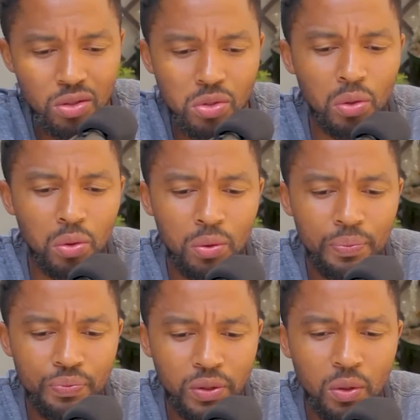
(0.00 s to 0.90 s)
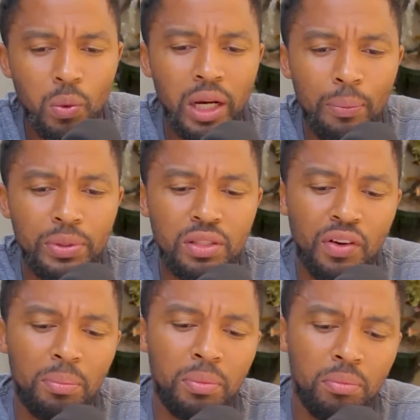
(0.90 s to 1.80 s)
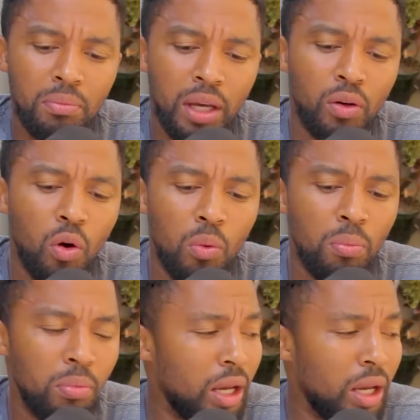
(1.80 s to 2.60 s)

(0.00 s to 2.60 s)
2, what happens if I'm at home